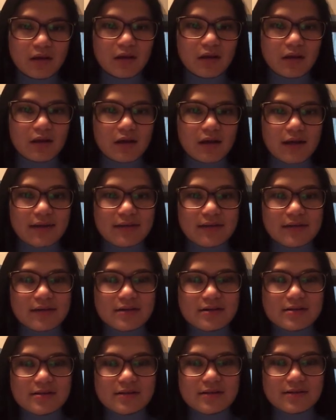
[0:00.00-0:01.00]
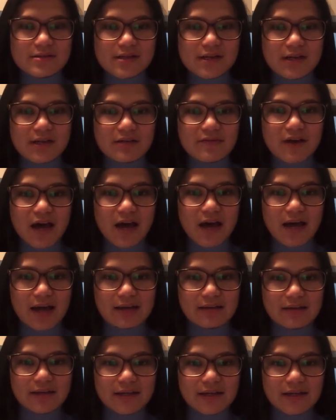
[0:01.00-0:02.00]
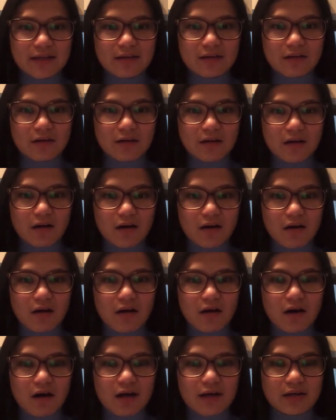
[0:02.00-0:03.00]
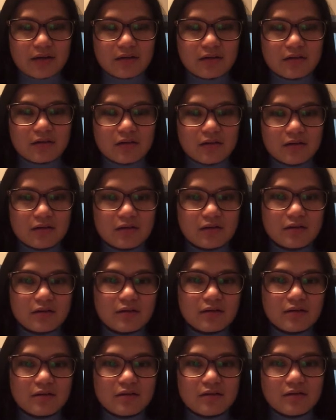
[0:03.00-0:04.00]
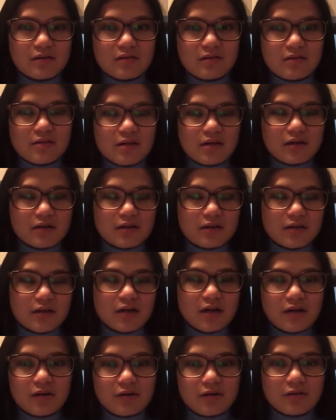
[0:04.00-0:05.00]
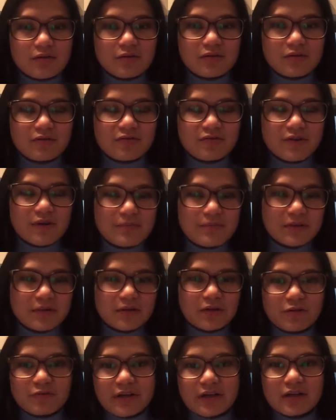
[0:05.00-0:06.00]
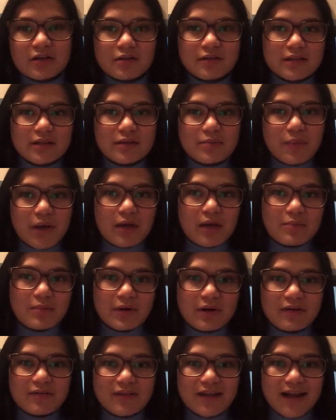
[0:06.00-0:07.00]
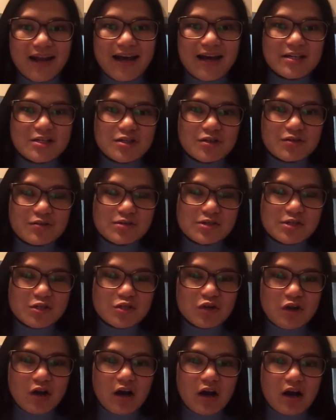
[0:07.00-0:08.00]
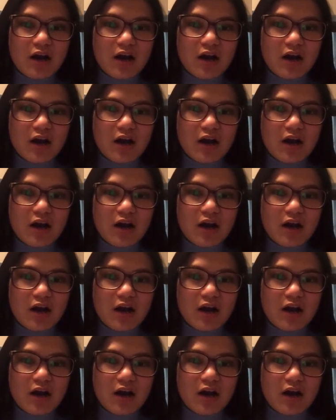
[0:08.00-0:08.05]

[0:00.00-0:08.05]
And there's kind of a highlight on the cone from a little wrinkle in the paper that I chose to draw.